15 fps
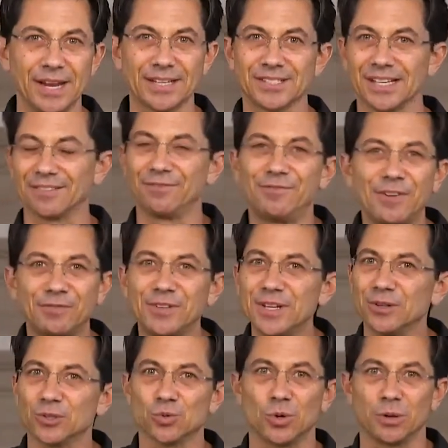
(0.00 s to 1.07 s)
next like
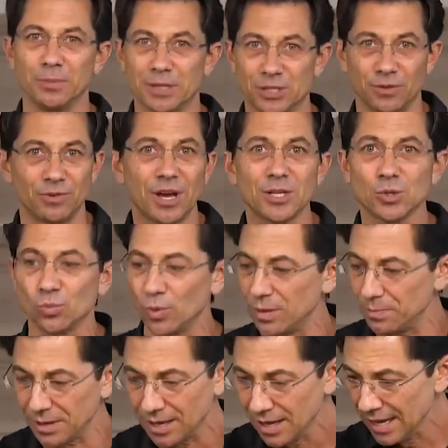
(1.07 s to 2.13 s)
15 or 20 minutes. If you guys are
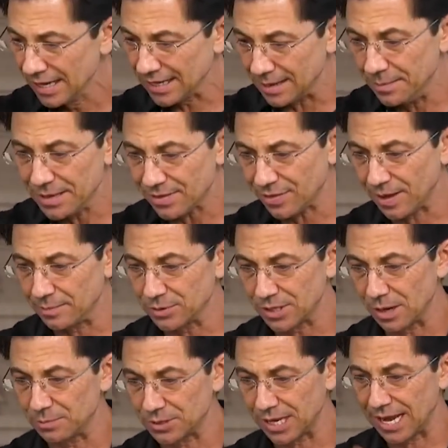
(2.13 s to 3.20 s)
with me, give me a thumbs
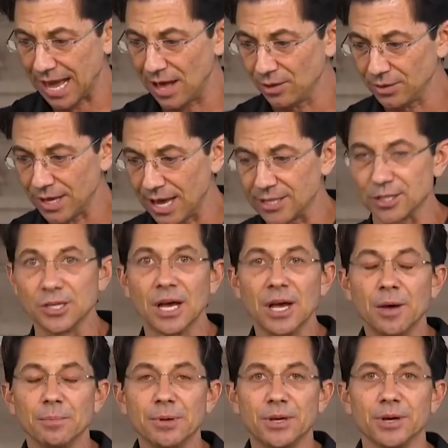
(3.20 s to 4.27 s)
up. Say hell yes,
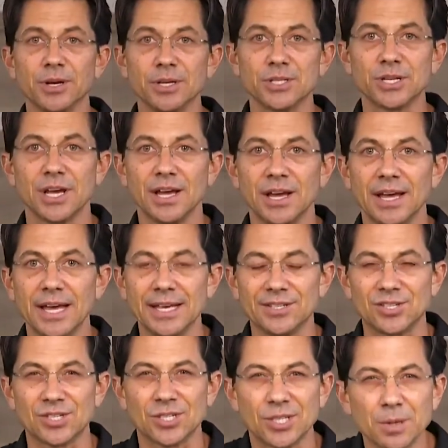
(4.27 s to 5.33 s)
because as
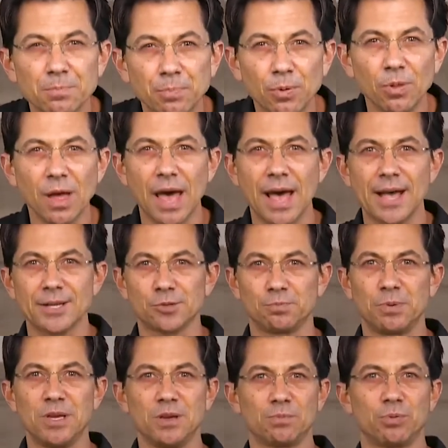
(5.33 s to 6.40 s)
simple as
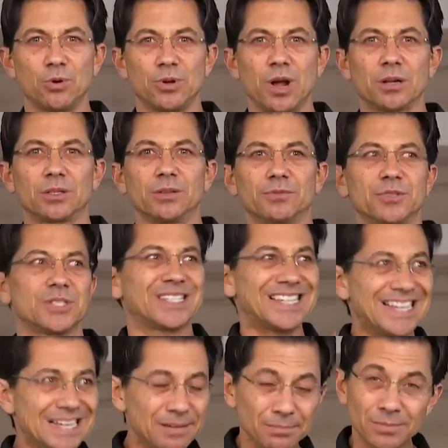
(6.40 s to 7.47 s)
being productive
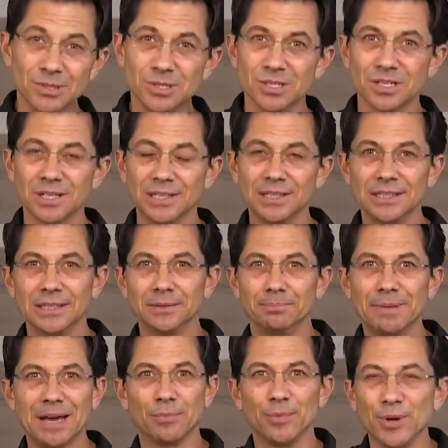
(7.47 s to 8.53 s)
seems,
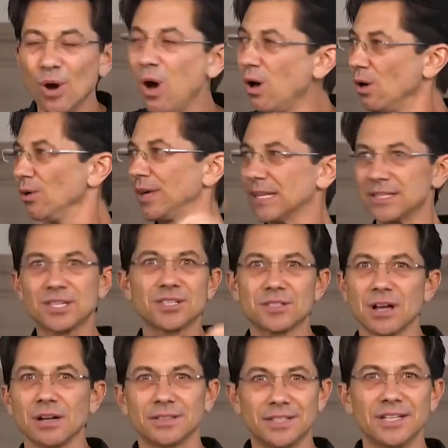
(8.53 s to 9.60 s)
man, we all get
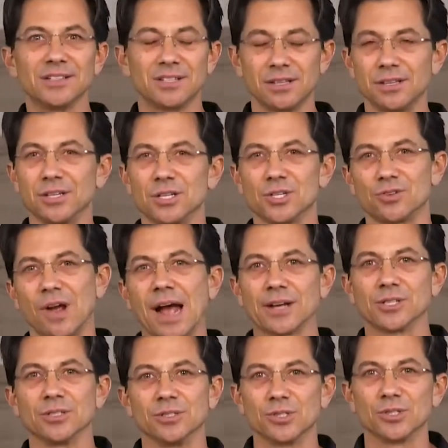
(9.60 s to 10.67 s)
sucked into the
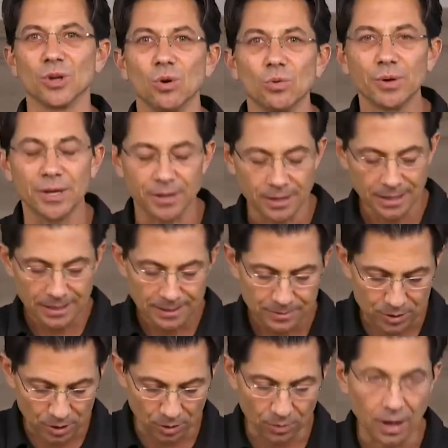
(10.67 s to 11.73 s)
distractions, don't we?
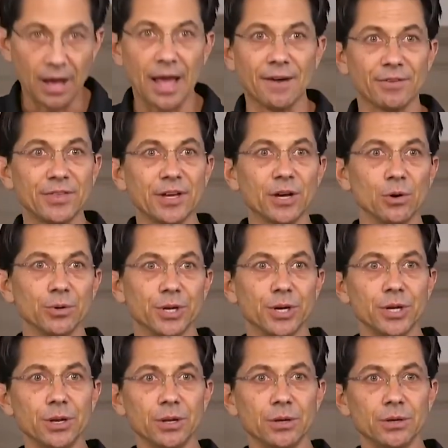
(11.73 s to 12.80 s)
So everything going
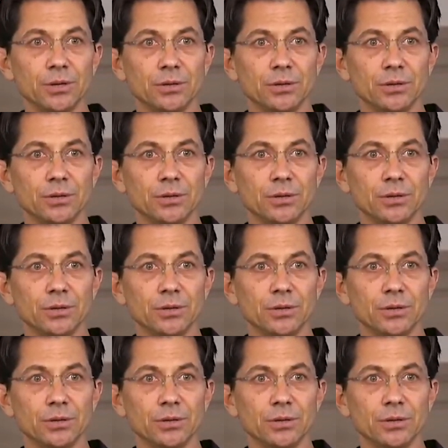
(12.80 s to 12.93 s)
good?